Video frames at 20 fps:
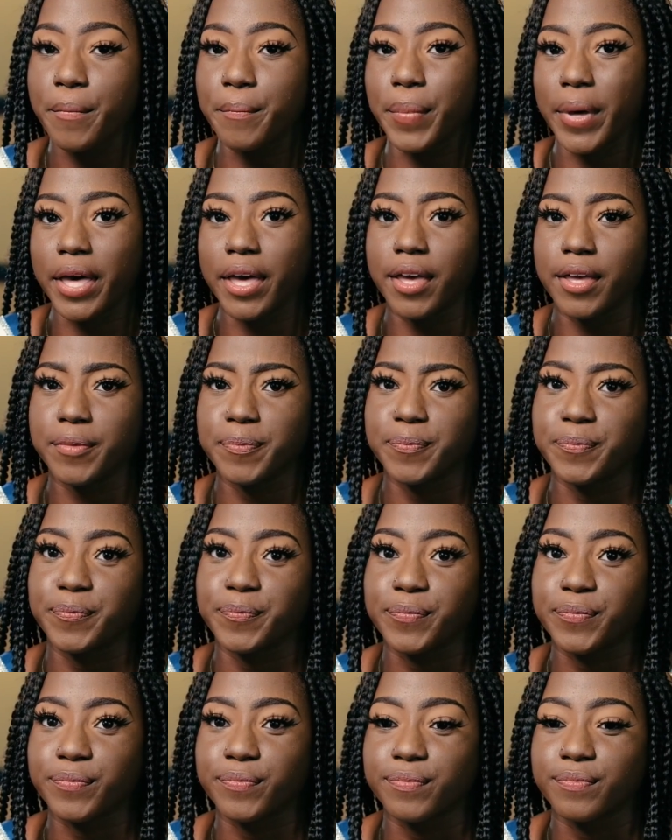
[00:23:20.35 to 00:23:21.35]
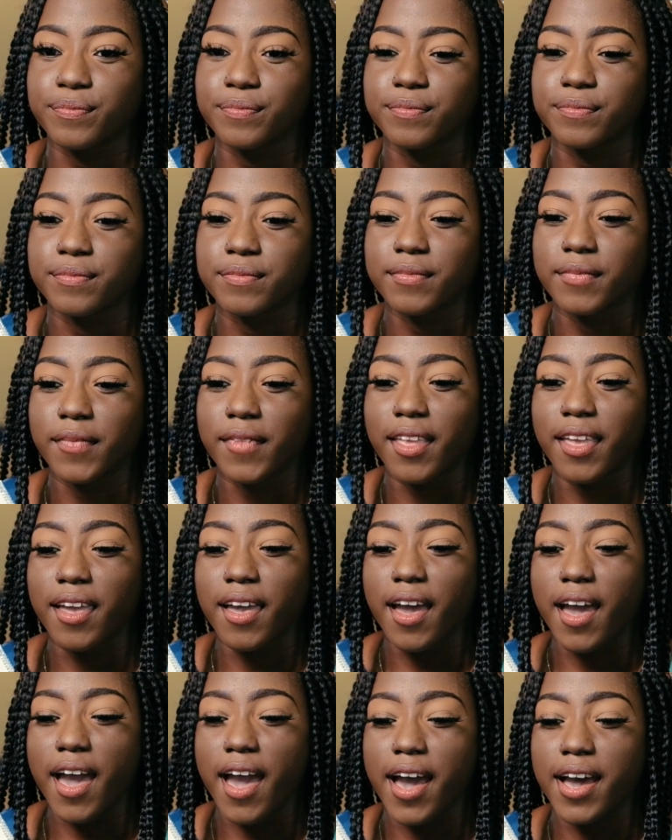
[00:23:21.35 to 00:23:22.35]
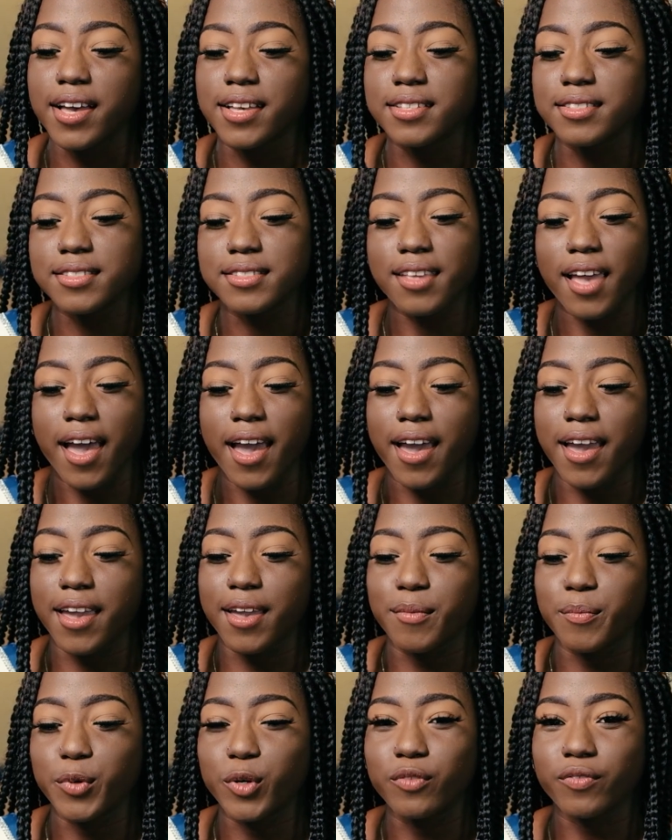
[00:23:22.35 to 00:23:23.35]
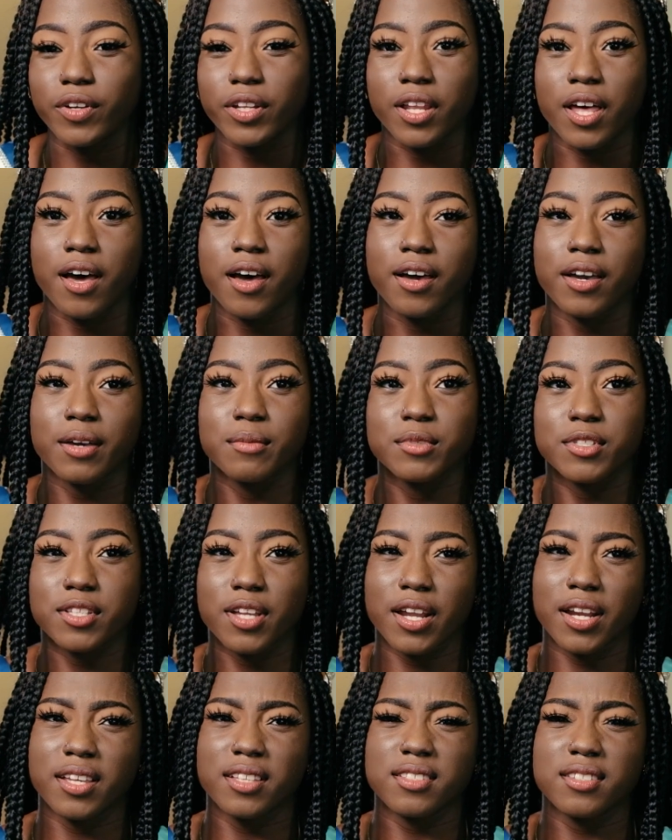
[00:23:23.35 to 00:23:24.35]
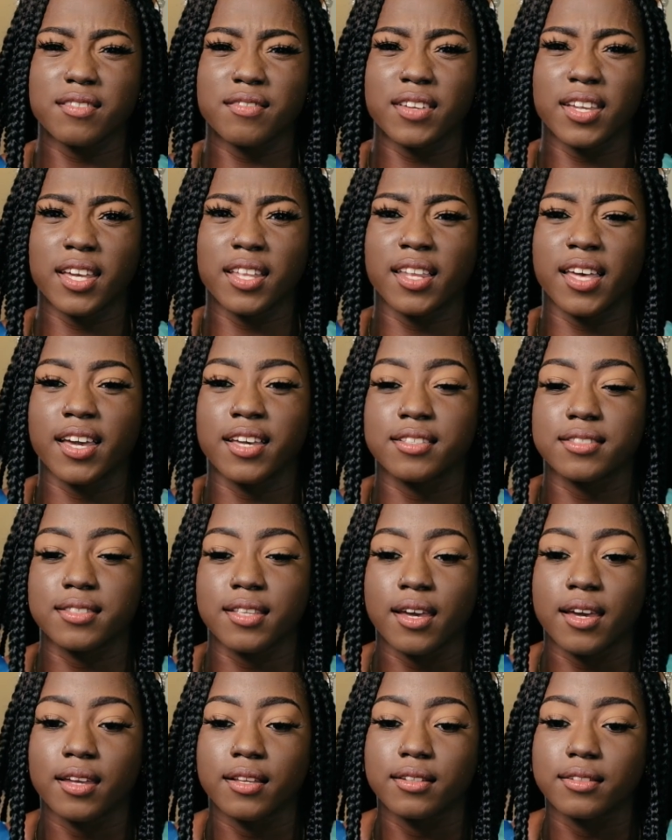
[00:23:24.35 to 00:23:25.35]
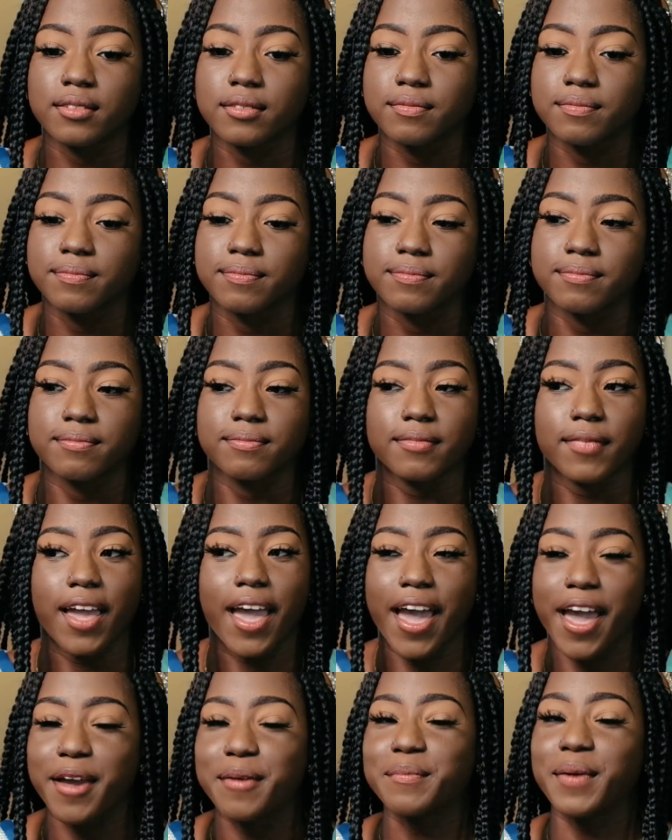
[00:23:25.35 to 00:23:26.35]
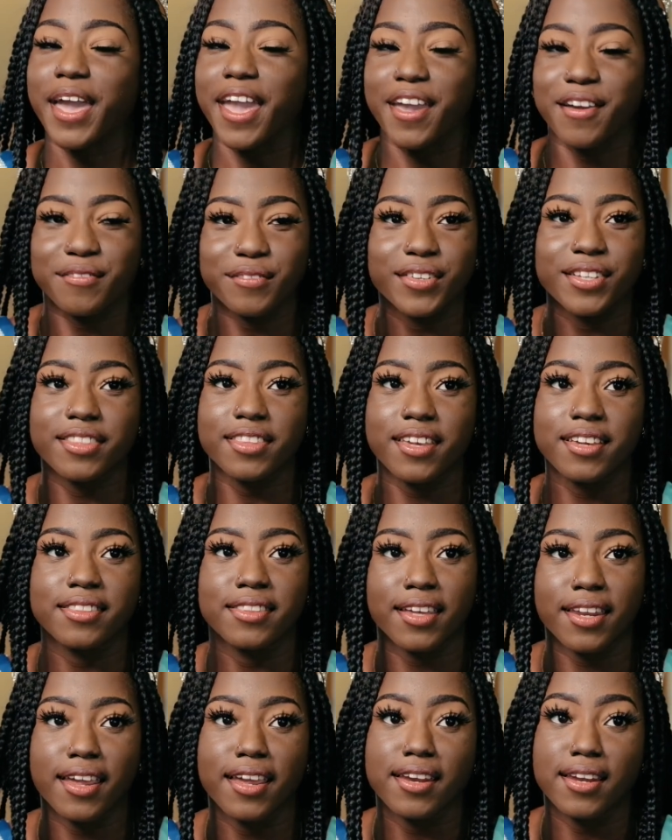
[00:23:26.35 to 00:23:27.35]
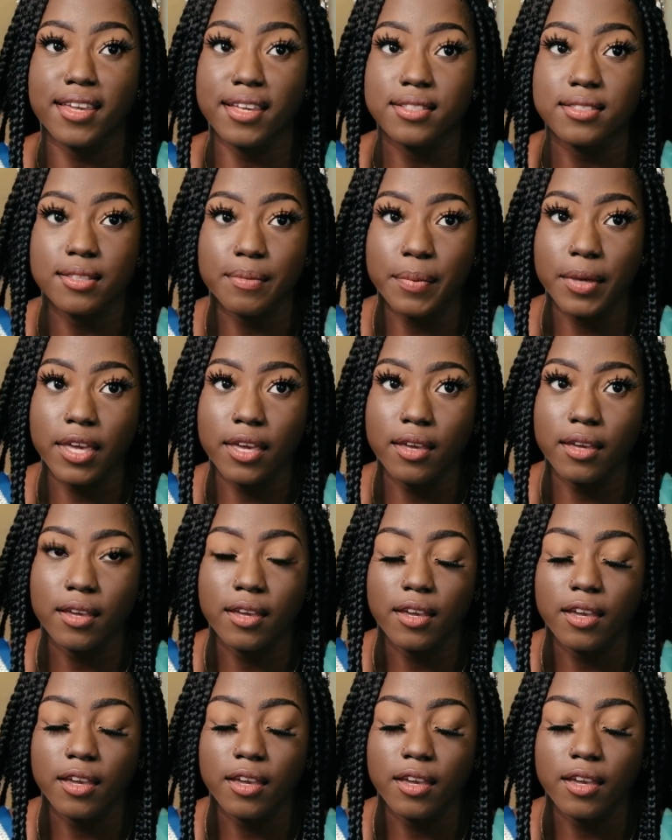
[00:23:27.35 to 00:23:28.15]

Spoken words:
But as I move along, I'm starting to realize that I'm everything that I need to be.